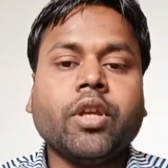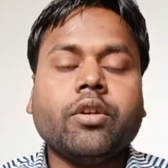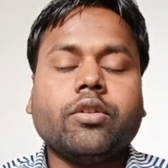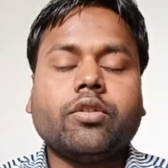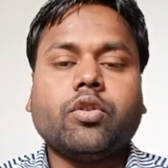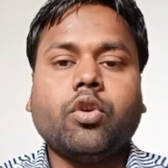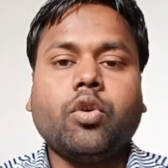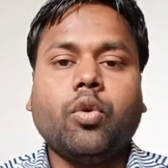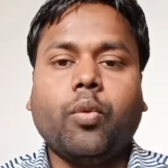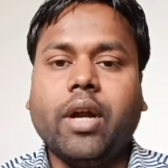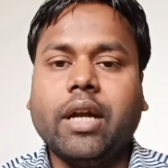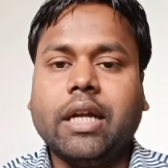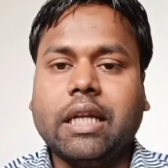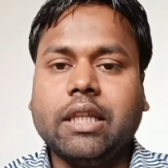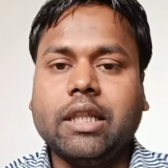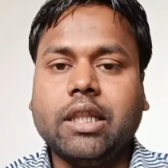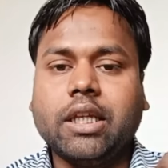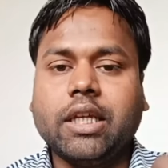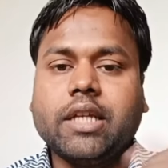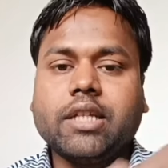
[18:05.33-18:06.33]
So what
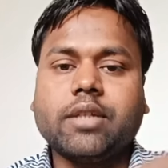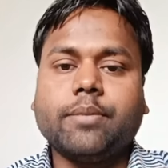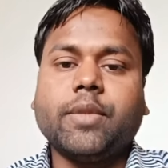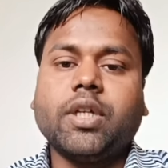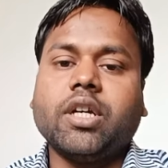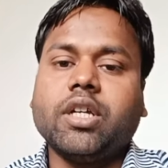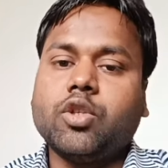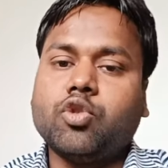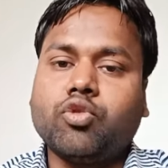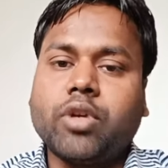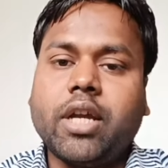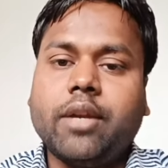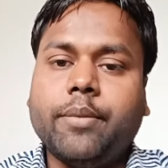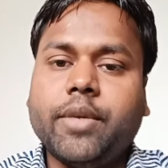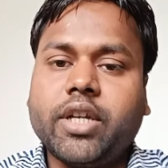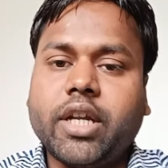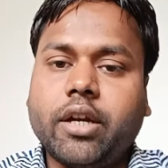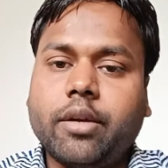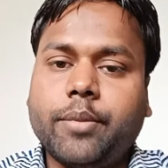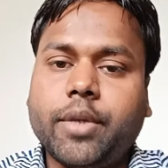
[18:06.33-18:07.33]
in the case of the
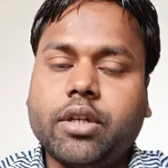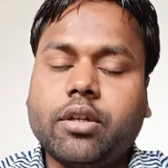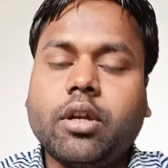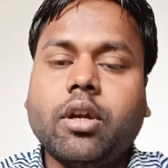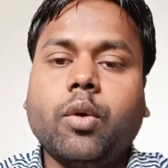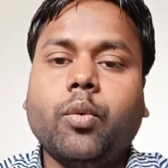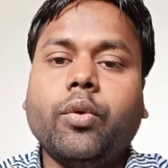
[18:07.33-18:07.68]
consignment agreement?